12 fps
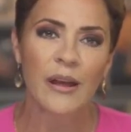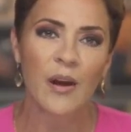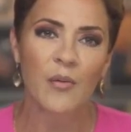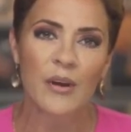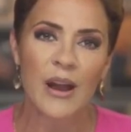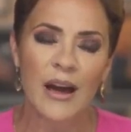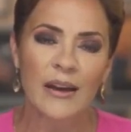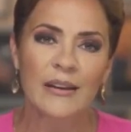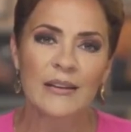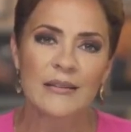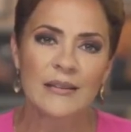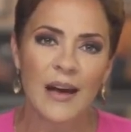And we're not going
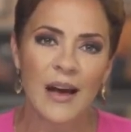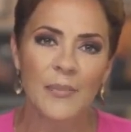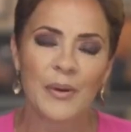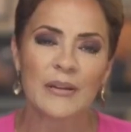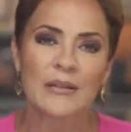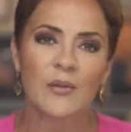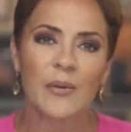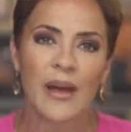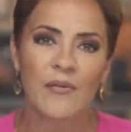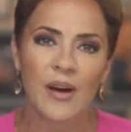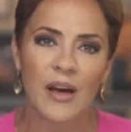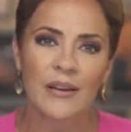to stop until we
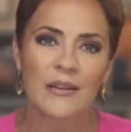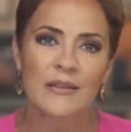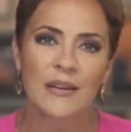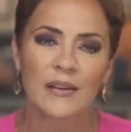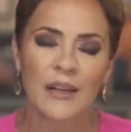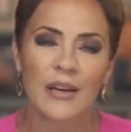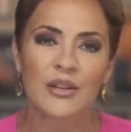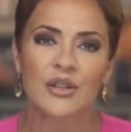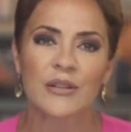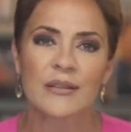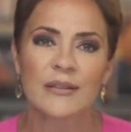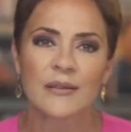have honest
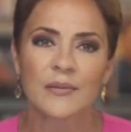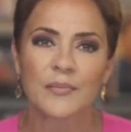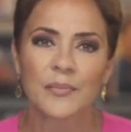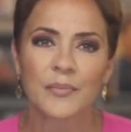elections.